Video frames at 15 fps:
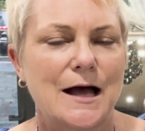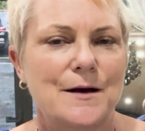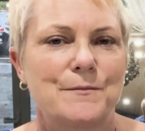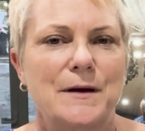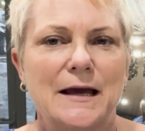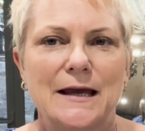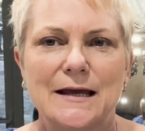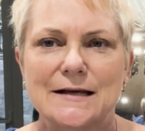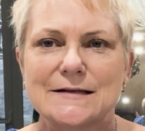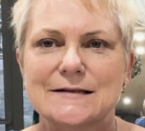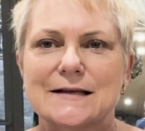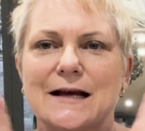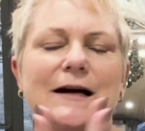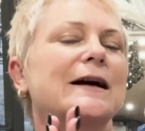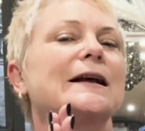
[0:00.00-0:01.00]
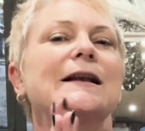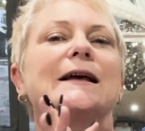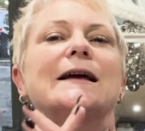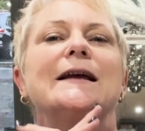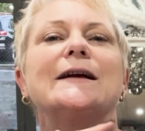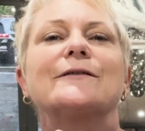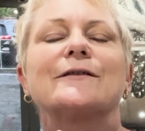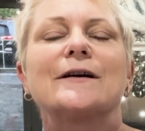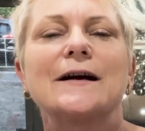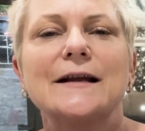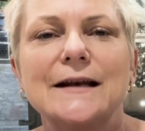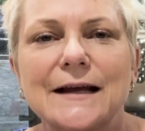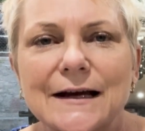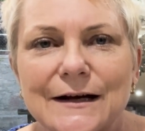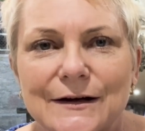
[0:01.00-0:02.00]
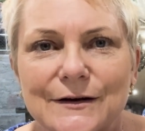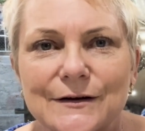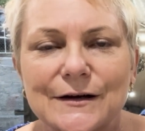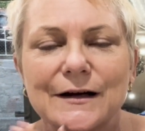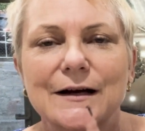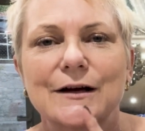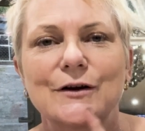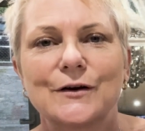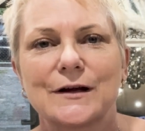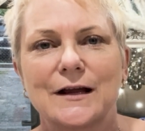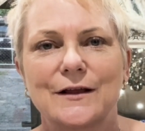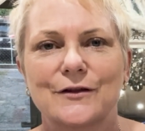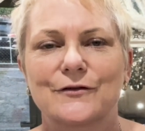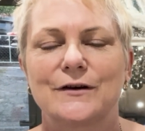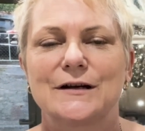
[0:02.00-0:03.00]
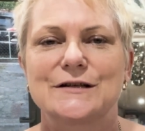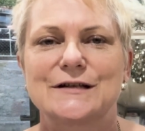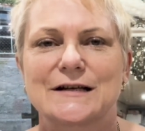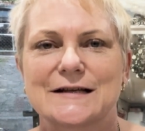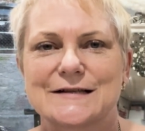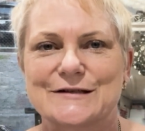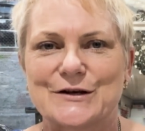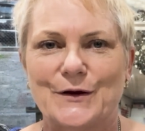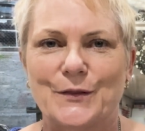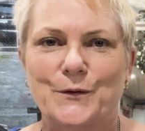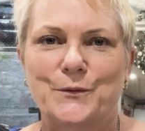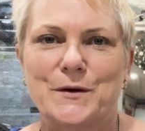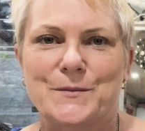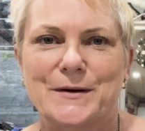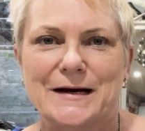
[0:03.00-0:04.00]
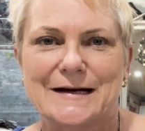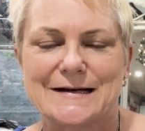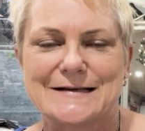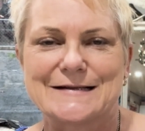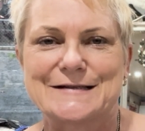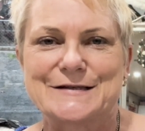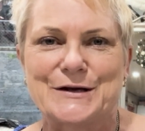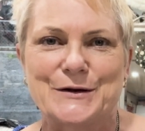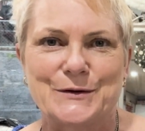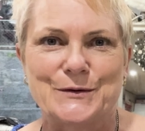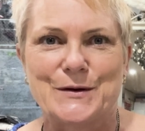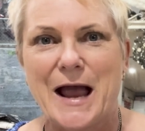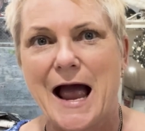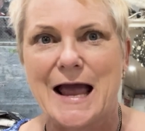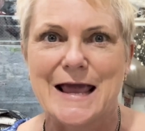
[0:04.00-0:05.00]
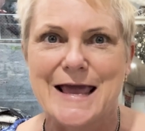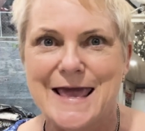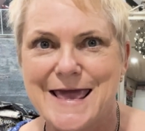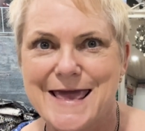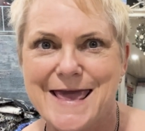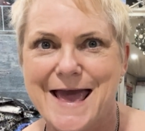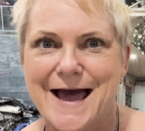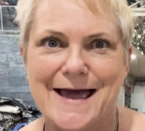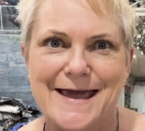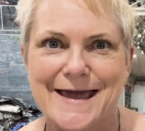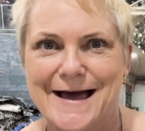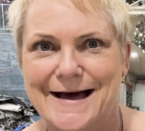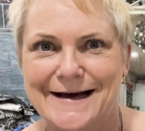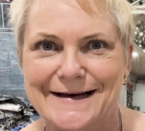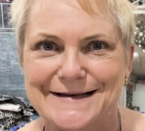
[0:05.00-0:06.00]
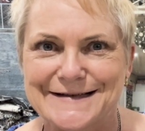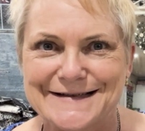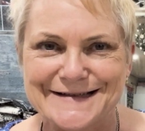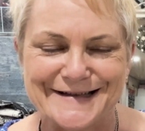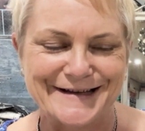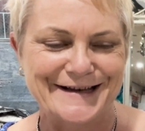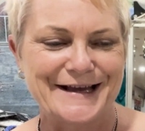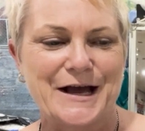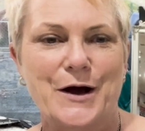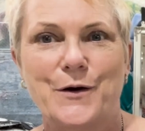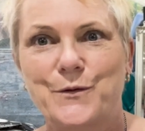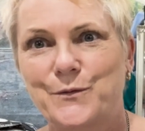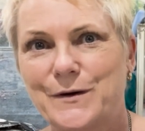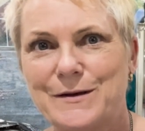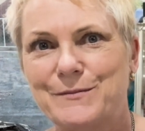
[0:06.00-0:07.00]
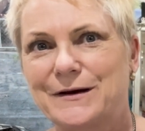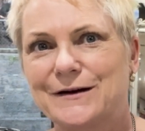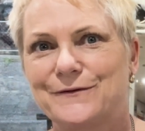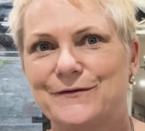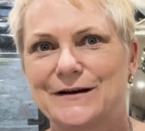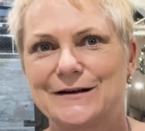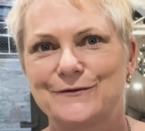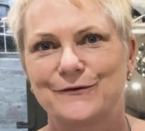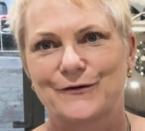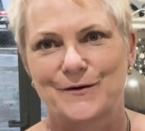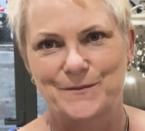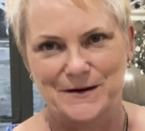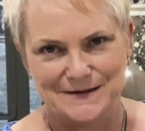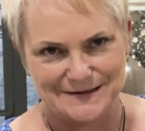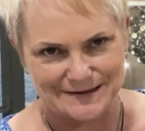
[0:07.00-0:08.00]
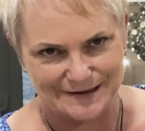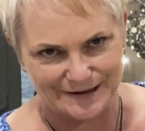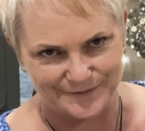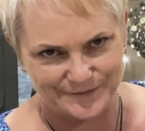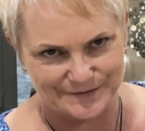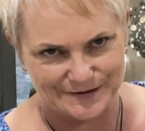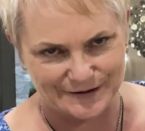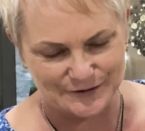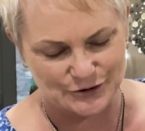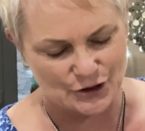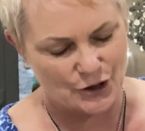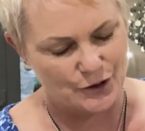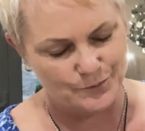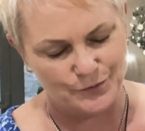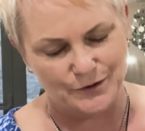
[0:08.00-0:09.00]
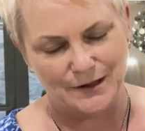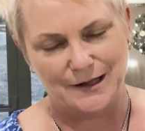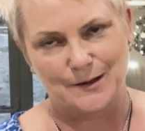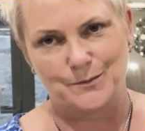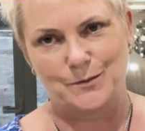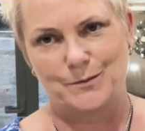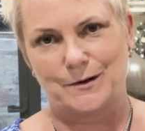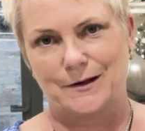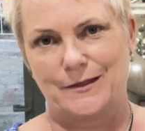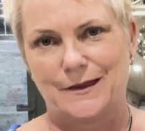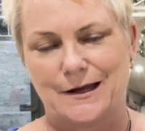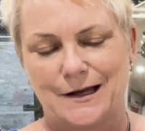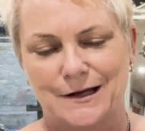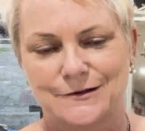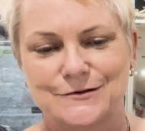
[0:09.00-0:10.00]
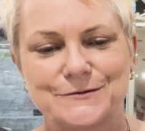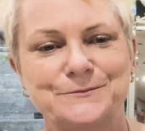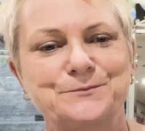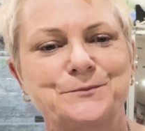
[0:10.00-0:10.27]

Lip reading: He is currently, right now, cooking 3 chickens on the Weber, so yay us. We benefit from his gift, so I'm pretty happy about that.